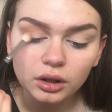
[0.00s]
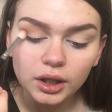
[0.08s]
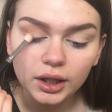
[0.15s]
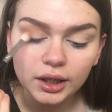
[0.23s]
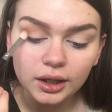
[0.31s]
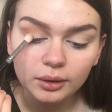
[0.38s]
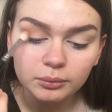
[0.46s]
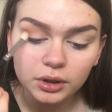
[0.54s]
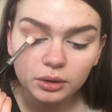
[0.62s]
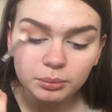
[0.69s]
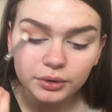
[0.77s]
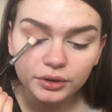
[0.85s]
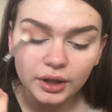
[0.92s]
And I'm
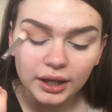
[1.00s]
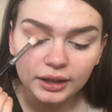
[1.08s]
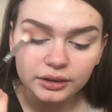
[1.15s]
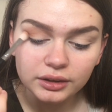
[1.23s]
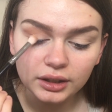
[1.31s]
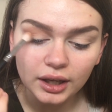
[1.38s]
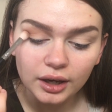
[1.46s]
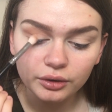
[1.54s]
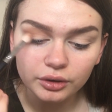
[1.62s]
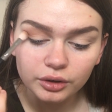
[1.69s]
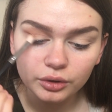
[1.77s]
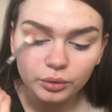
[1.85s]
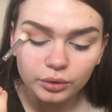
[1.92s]
gonna put that in the
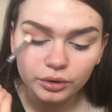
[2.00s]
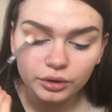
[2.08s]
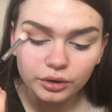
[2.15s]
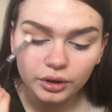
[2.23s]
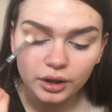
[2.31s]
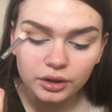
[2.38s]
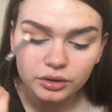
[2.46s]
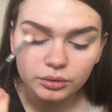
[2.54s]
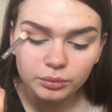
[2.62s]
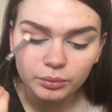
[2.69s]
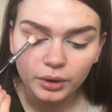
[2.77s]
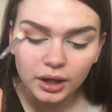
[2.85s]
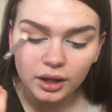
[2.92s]
outer corner as
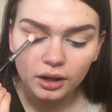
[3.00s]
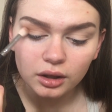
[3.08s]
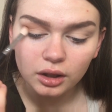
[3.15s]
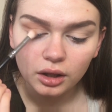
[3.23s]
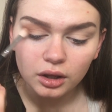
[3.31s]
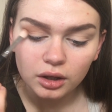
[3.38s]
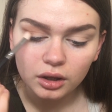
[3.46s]
well.